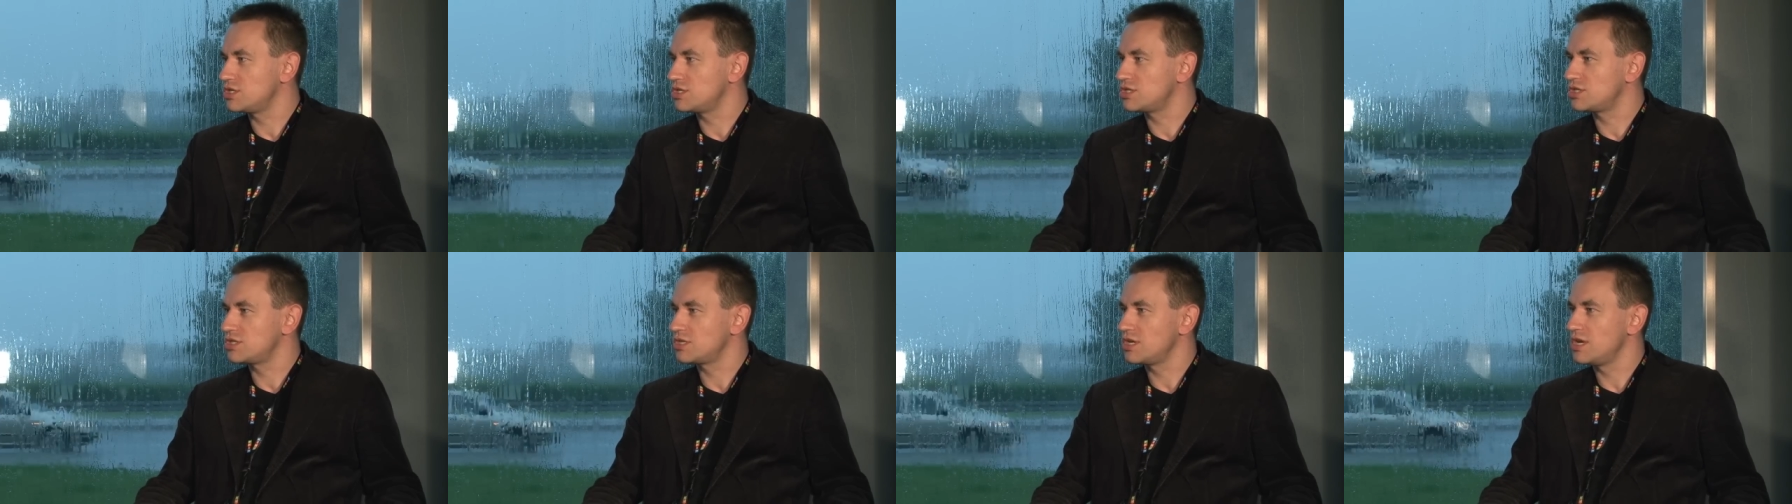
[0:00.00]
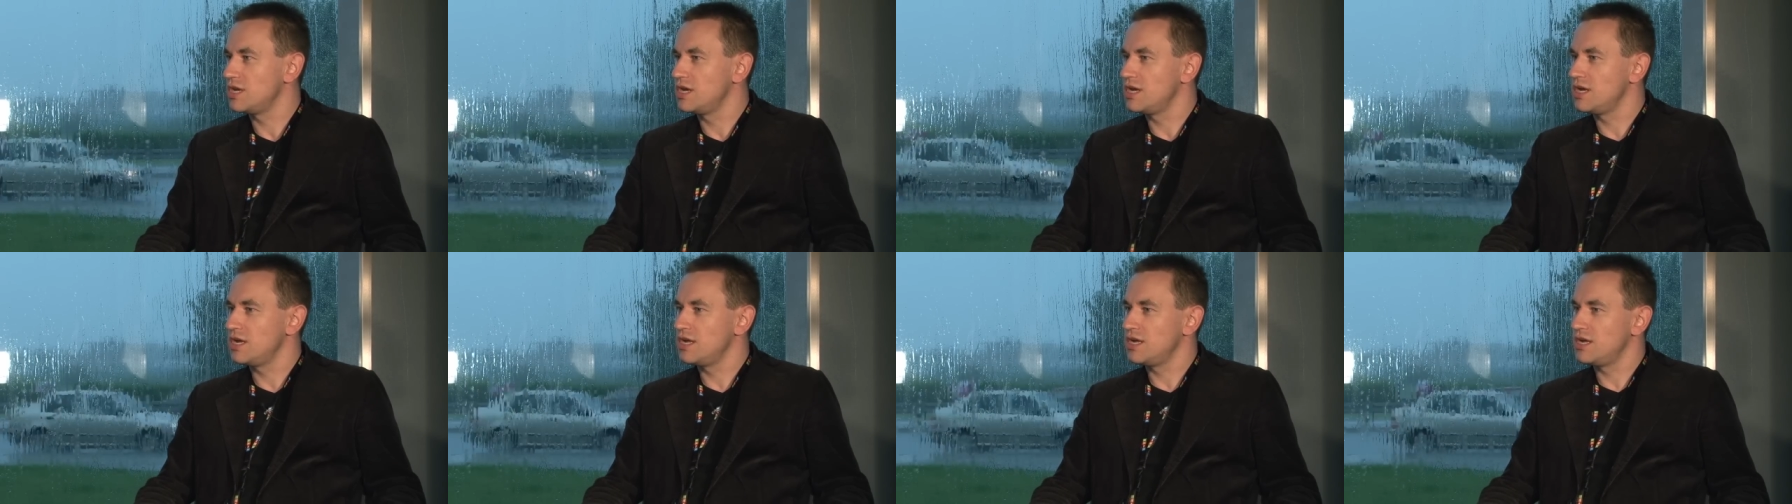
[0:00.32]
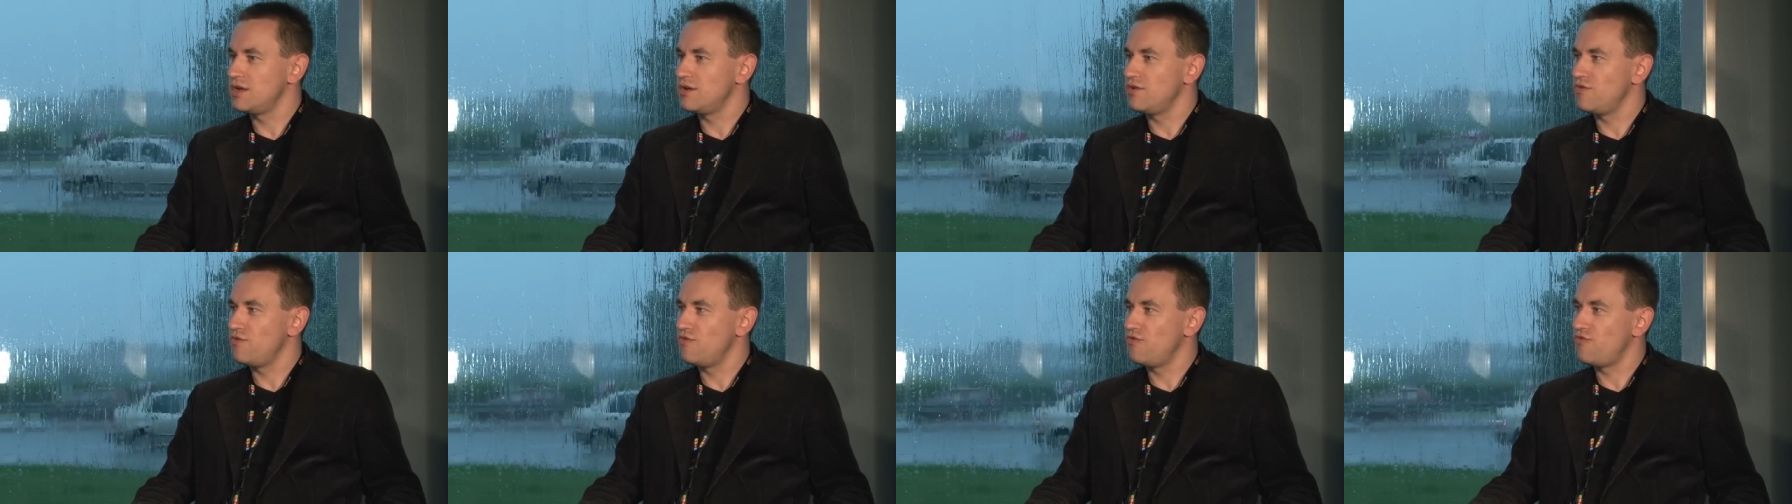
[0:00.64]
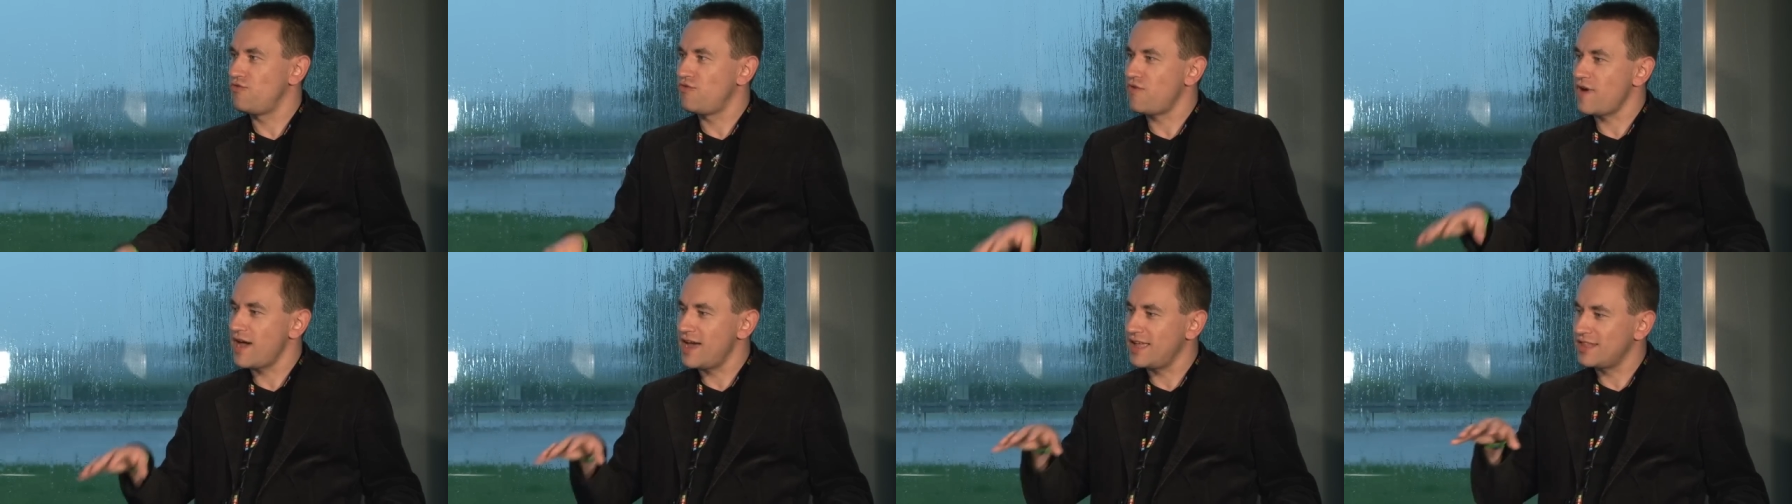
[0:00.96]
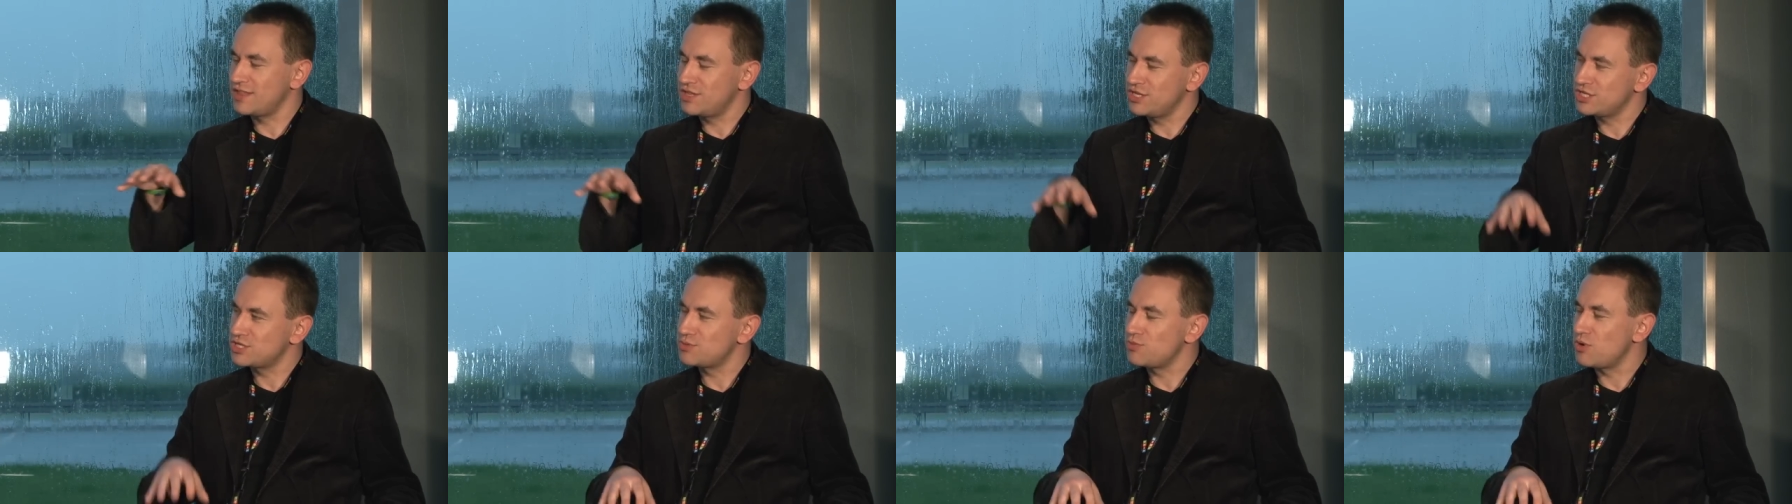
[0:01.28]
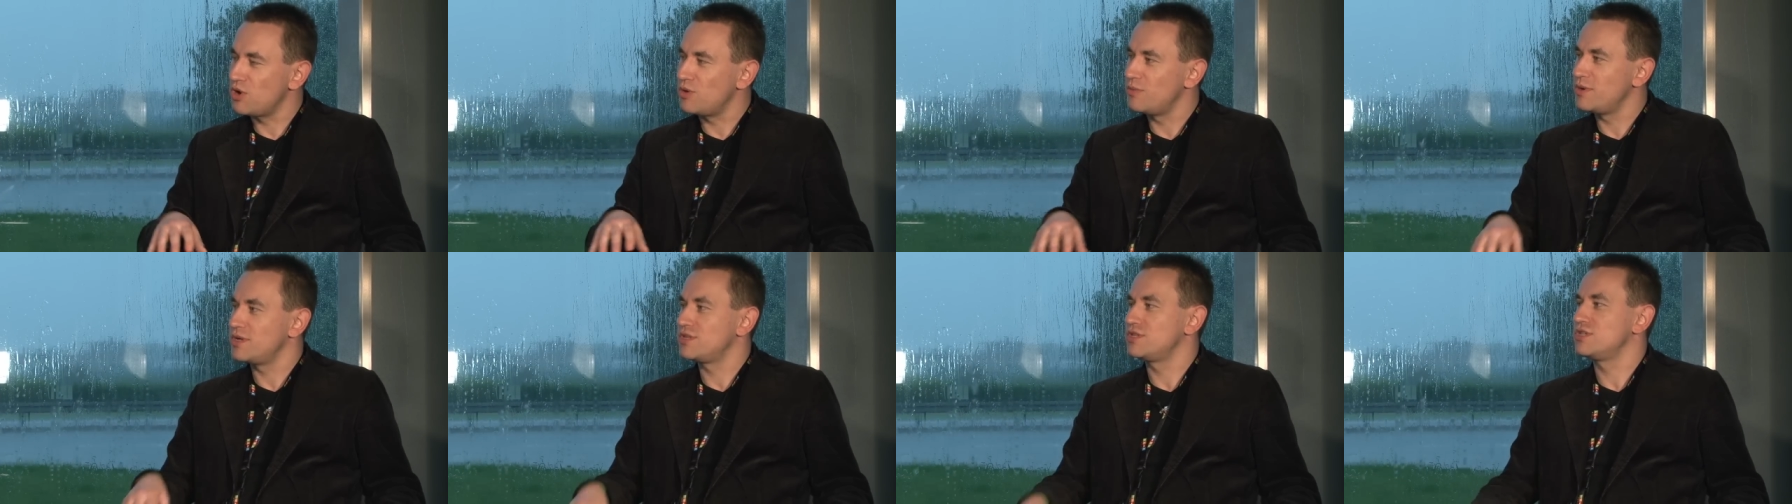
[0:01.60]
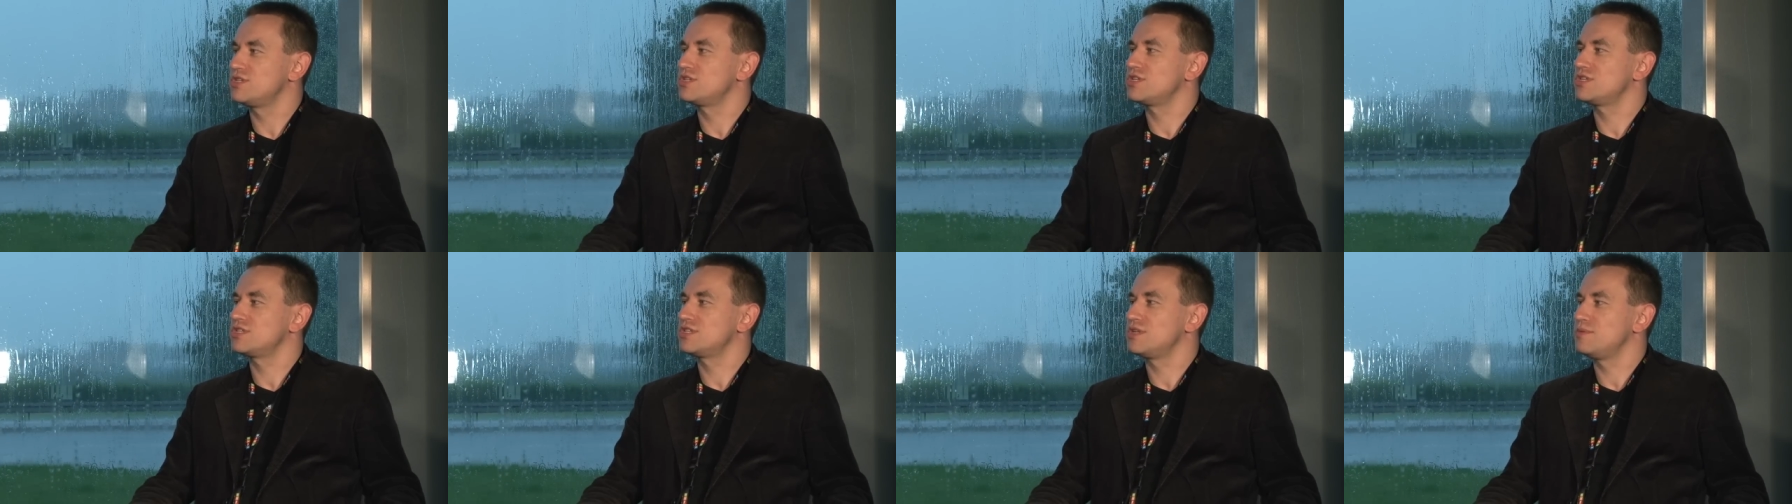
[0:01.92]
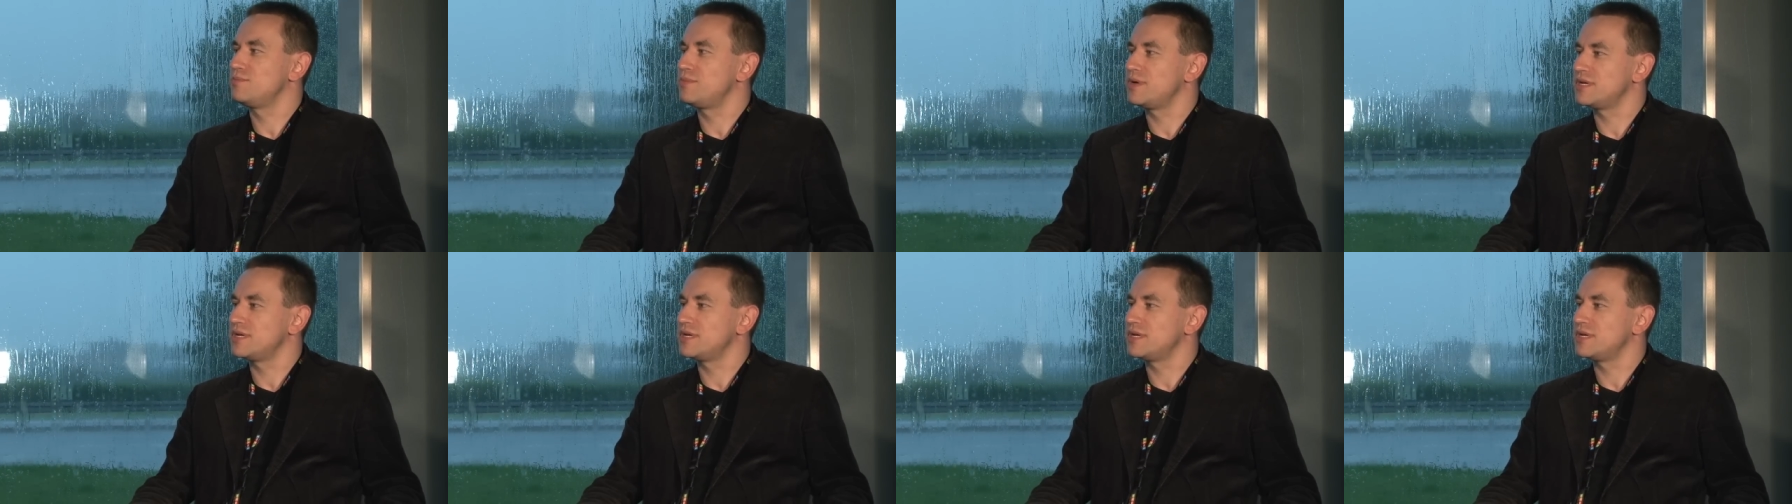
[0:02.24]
is, at this moment, this is the